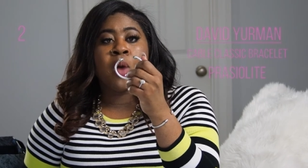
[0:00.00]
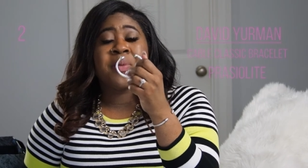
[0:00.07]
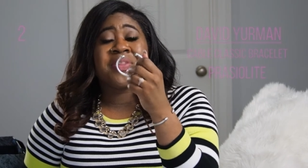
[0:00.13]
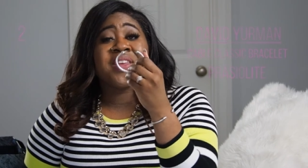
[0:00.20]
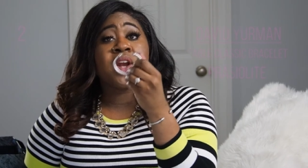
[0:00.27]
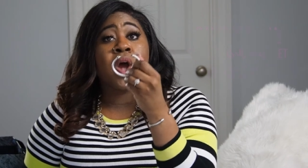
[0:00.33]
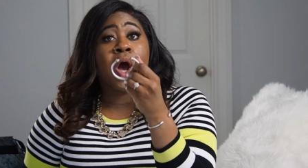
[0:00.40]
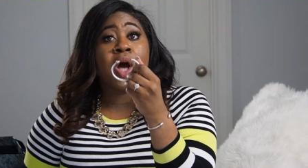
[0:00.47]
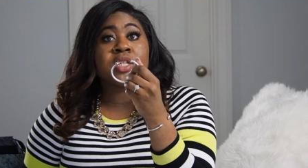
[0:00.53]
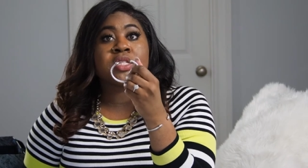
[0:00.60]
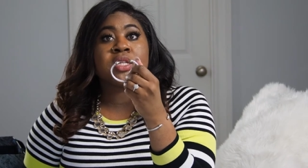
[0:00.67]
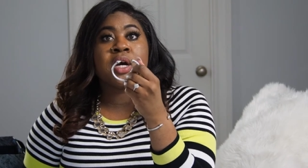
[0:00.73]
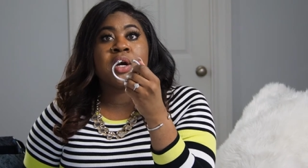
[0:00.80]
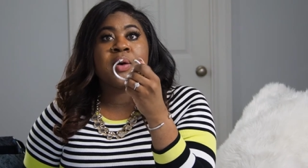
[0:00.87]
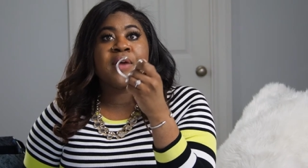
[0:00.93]
But then
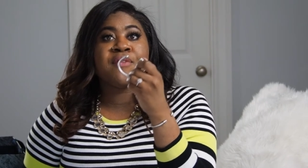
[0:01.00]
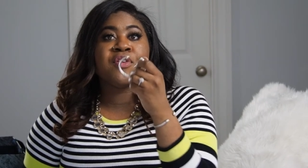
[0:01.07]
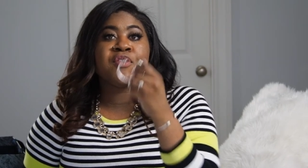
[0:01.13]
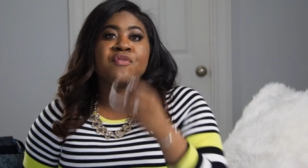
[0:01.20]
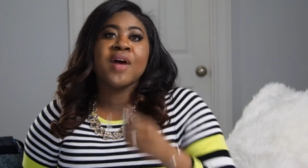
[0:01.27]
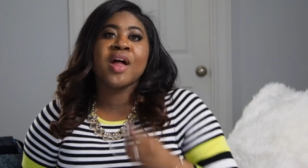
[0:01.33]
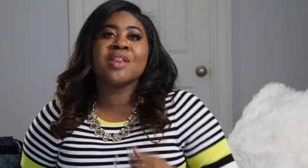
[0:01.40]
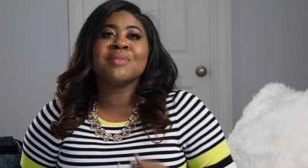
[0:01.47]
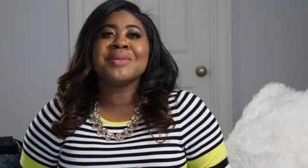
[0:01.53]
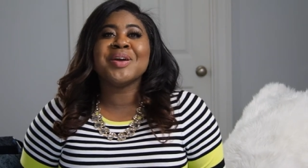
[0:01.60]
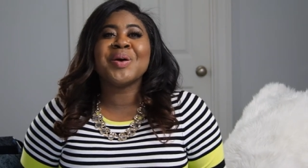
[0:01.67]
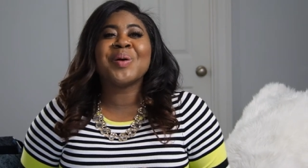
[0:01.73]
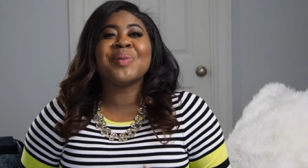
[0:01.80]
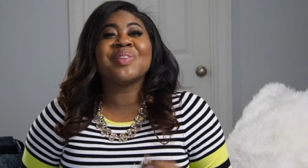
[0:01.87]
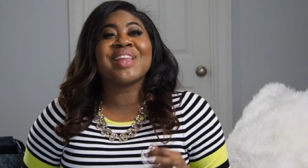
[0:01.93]
also, if you follow me
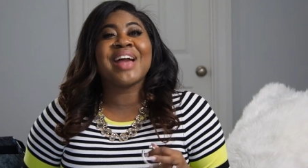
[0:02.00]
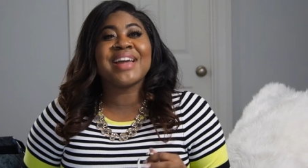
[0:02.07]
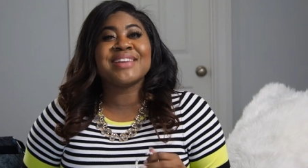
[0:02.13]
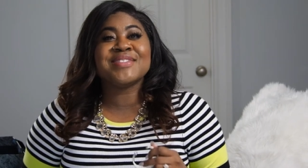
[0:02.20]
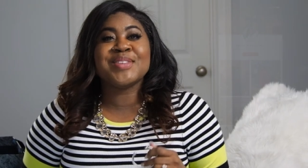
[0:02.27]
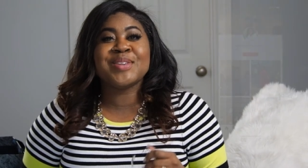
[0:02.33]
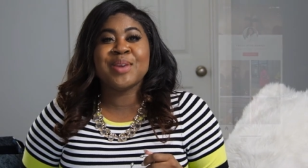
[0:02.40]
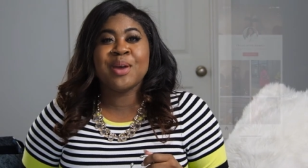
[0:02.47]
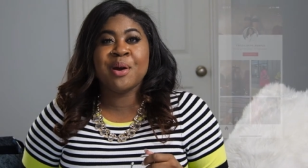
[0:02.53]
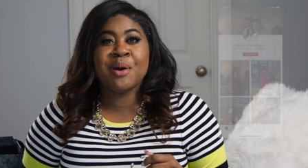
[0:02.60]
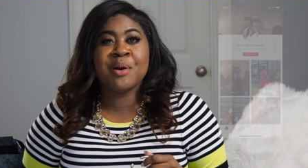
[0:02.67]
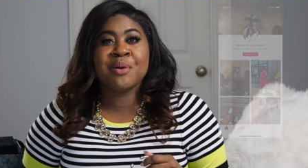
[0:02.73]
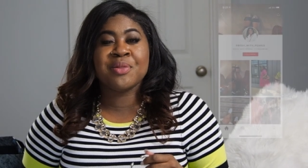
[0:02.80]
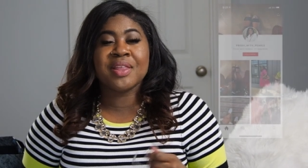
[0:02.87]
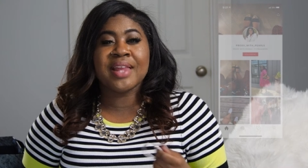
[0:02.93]
on Like to
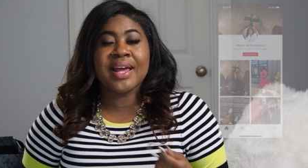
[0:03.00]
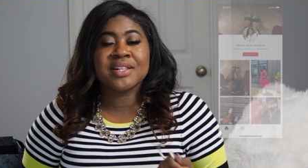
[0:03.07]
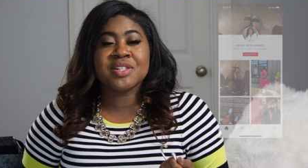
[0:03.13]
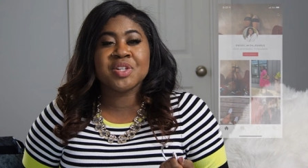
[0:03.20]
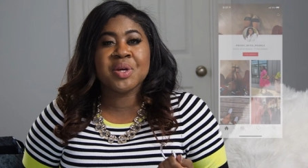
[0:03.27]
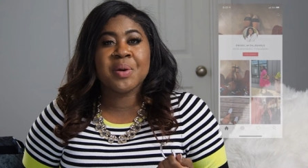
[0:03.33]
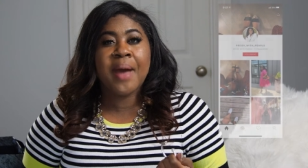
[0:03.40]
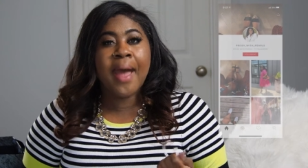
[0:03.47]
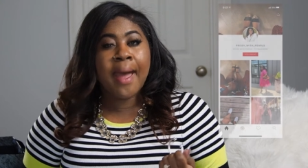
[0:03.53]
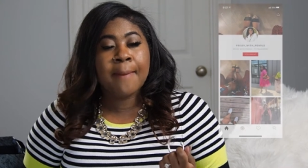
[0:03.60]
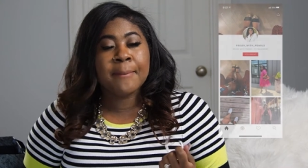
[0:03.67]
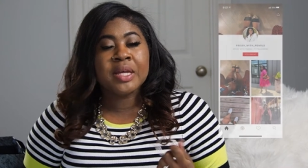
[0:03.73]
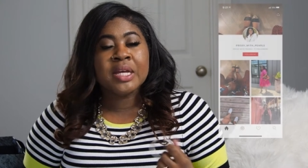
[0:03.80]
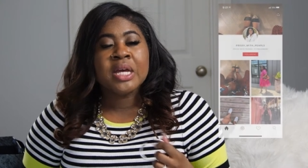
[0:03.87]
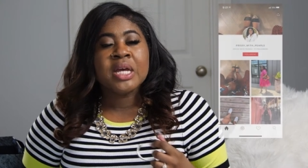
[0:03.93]
Know, the Like to Know
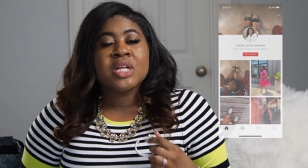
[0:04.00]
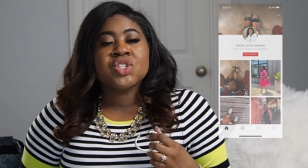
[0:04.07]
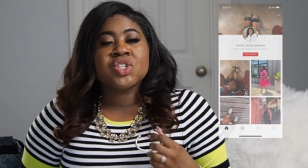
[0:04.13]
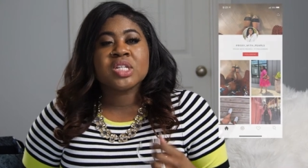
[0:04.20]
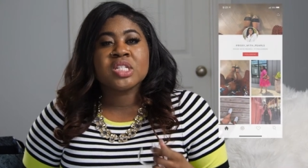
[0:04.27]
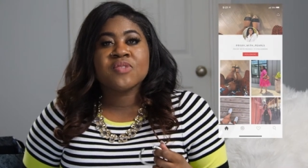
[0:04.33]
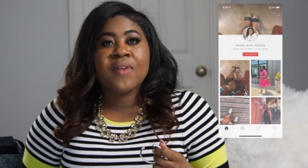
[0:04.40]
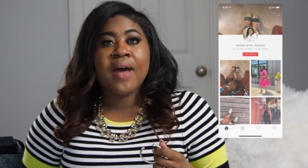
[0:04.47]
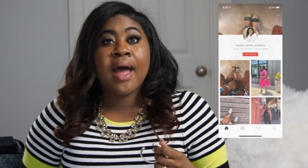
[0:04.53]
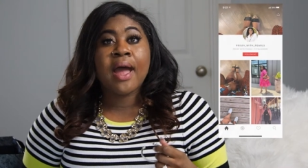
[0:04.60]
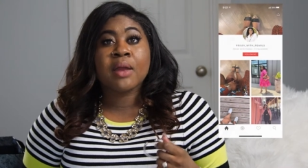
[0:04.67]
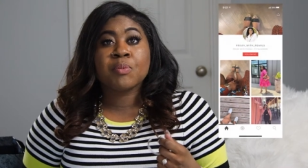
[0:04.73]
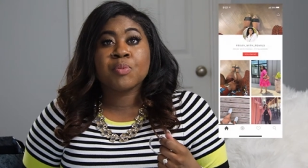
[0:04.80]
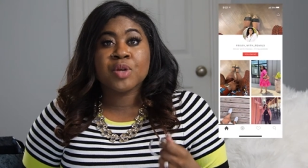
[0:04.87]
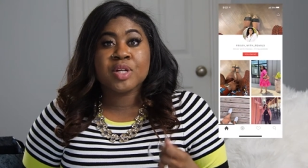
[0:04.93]
app, just
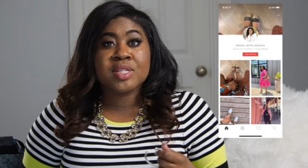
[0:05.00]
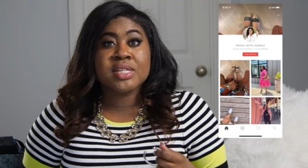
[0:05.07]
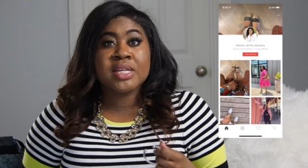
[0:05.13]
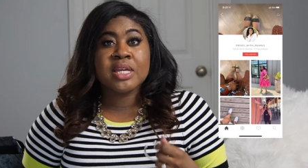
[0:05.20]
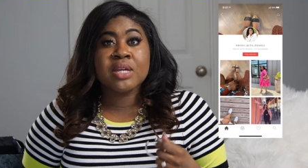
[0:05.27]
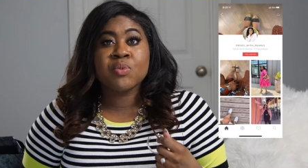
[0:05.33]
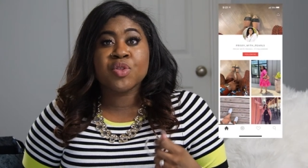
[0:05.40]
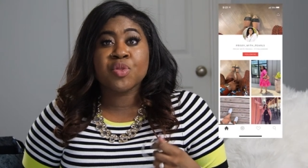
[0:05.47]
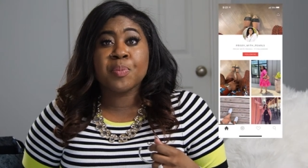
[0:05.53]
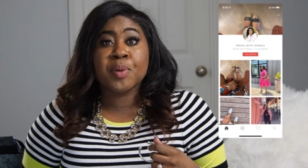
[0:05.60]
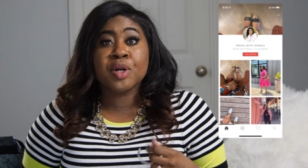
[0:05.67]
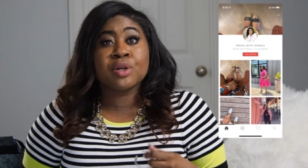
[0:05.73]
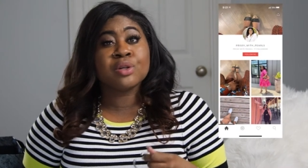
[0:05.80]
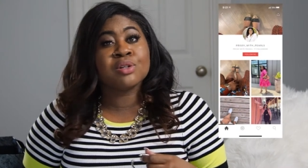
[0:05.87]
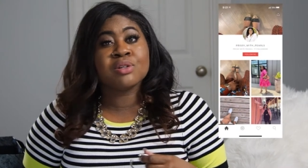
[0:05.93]
find Prissy with
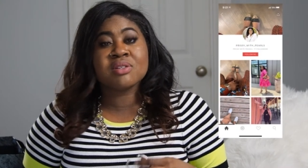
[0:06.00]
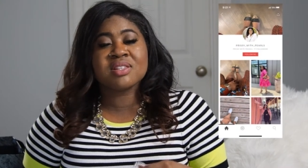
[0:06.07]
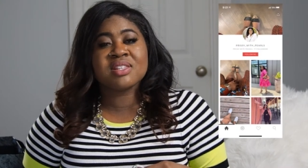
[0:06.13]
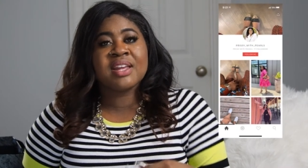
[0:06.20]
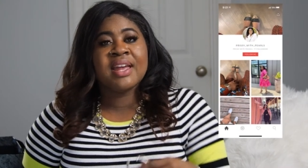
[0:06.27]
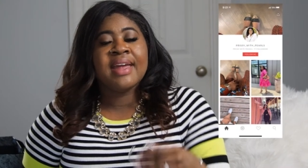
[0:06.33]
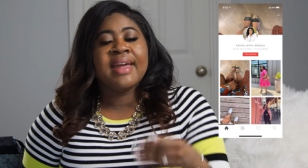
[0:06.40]
Pearls.